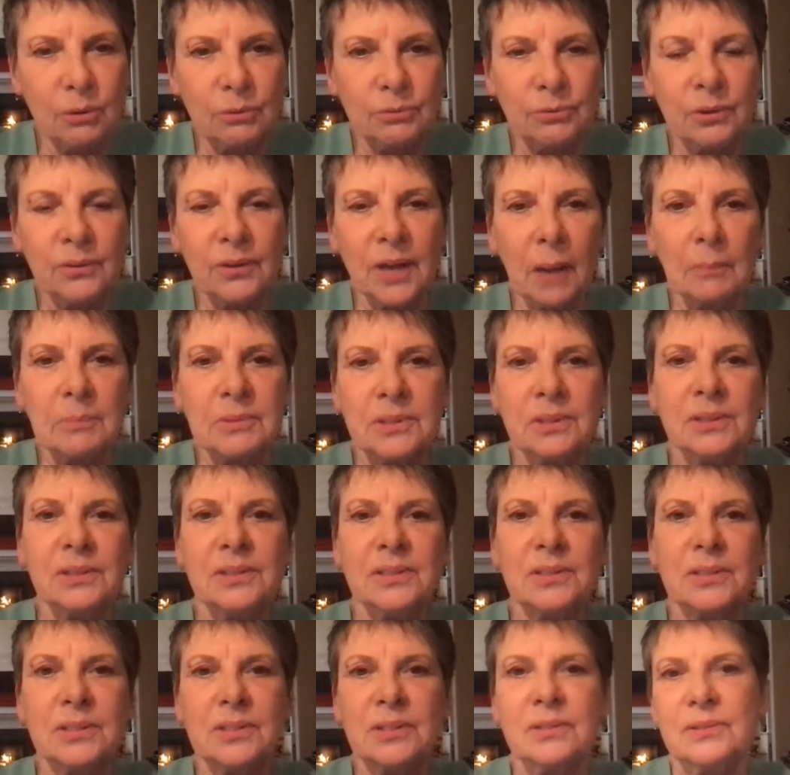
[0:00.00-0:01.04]
for the
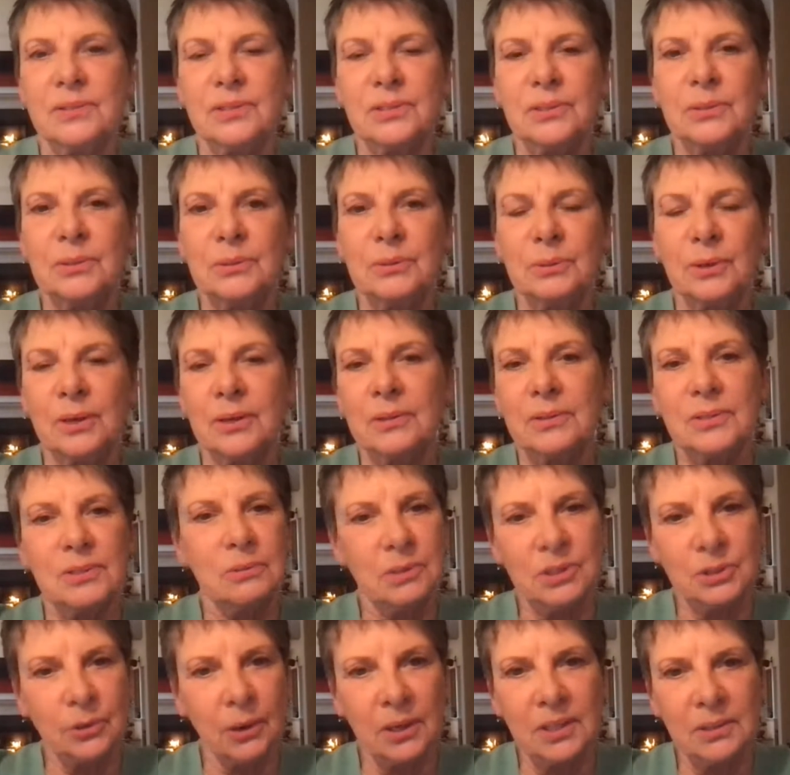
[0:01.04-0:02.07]
opportunity to
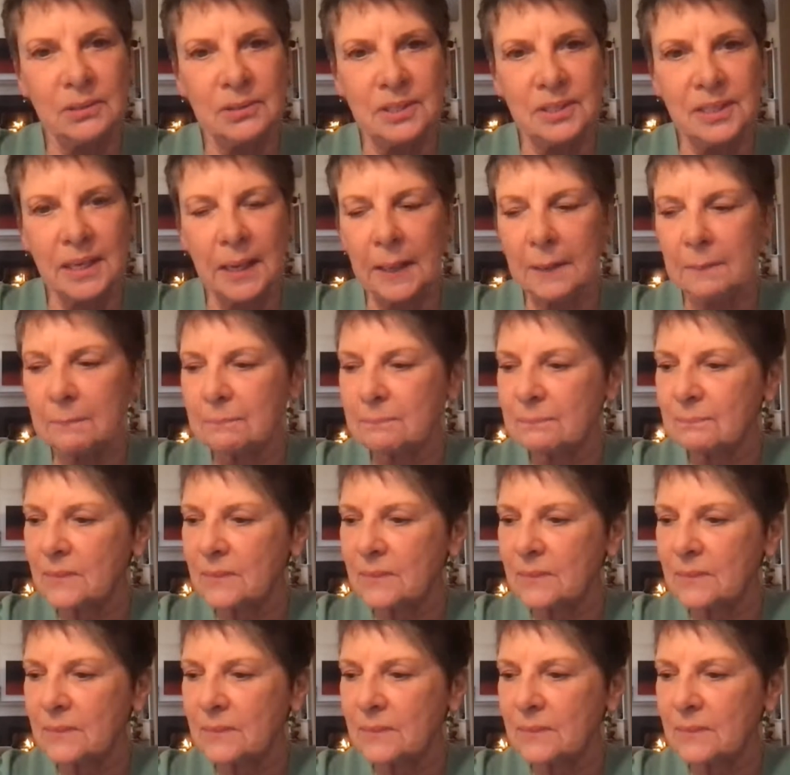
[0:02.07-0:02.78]
join you today.